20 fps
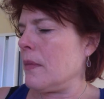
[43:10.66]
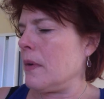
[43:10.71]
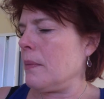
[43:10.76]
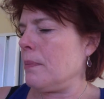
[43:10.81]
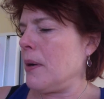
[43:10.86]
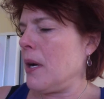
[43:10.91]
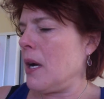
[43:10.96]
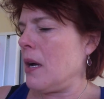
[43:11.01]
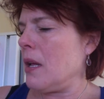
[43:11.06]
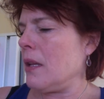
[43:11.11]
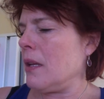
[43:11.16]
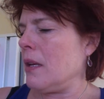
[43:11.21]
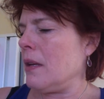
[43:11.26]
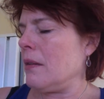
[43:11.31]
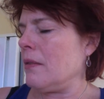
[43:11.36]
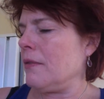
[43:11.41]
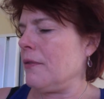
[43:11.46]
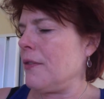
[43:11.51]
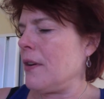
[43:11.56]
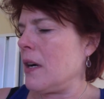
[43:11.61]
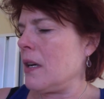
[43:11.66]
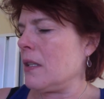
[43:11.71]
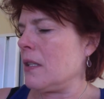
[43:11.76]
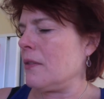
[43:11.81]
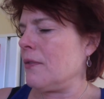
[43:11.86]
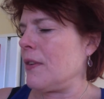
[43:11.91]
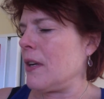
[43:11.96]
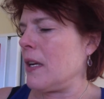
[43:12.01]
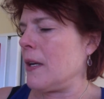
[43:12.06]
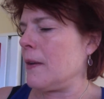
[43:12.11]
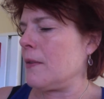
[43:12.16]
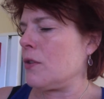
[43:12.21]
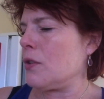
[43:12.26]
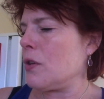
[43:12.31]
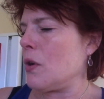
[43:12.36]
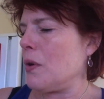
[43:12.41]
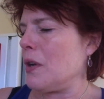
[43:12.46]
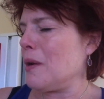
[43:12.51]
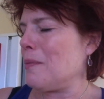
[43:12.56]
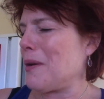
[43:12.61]
polyphosphate,
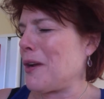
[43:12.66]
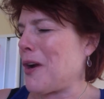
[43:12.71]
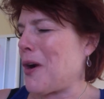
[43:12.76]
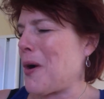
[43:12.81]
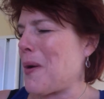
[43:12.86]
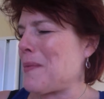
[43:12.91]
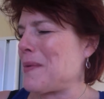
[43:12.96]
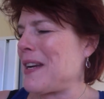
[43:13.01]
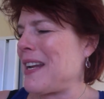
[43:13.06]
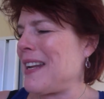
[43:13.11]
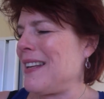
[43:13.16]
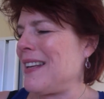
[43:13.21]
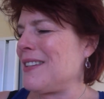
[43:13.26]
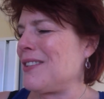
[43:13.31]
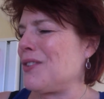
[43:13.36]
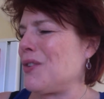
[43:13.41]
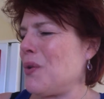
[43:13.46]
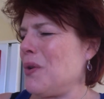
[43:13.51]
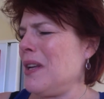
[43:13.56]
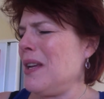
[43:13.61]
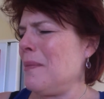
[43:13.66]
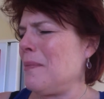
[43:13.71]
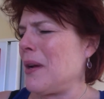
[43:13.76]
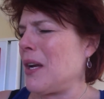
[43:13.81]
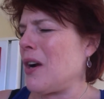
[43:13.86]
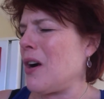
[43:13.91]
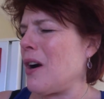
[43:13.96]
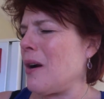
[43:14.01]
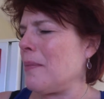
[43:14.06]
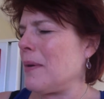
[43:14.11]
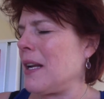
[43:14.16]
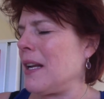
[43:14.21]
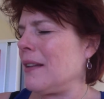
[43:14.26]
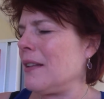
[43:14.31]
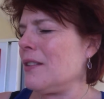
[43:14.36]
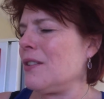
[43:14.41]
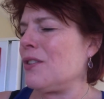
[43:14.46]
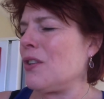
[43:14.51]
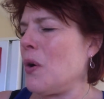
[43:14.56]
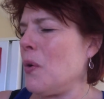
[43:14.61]
sodium bicarbonate. Yes, sodium bicarbonate. The
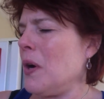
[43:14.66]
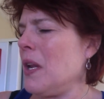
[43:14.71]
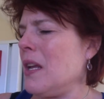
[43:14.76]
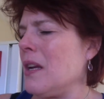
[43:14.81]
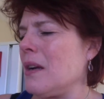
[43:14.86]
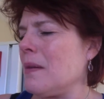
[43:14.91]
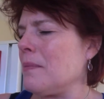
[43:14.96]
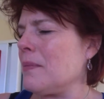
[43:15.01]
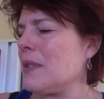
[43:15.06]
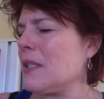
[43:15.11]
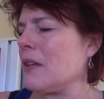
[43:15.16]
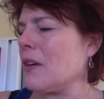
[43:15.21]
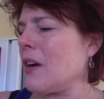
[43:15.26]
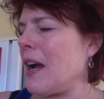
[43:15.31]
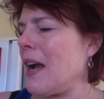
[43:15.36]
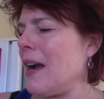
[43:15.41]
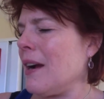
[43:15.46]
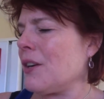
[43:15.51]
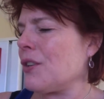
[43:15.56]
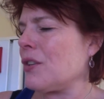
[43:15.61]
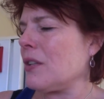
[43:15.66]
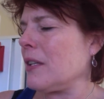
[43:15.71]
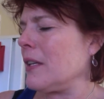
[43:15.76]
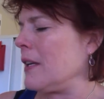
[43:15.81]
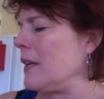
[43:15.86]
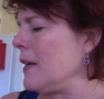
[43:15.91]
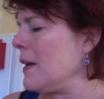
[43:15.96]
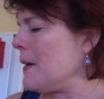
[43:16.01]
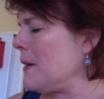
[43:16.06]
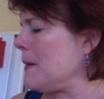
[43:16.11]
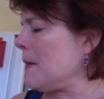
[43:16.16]
sodiums are actually,